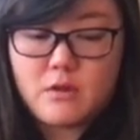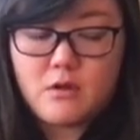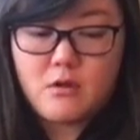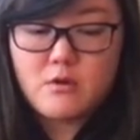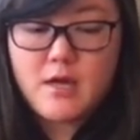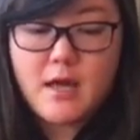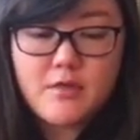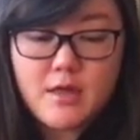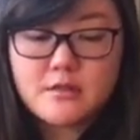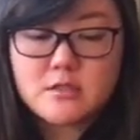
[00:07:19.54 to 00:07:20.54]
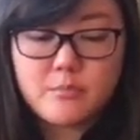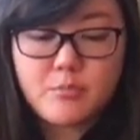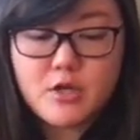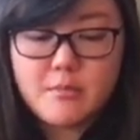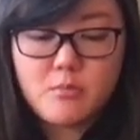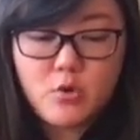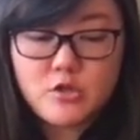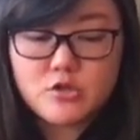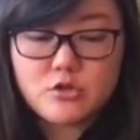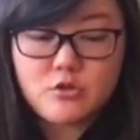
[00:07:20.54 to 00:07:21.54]
Okay, that's pretty
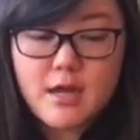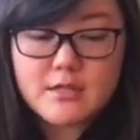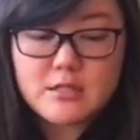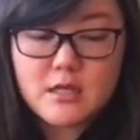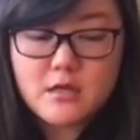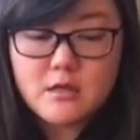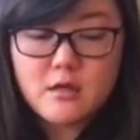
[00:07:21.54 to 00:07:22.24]
moisturizing.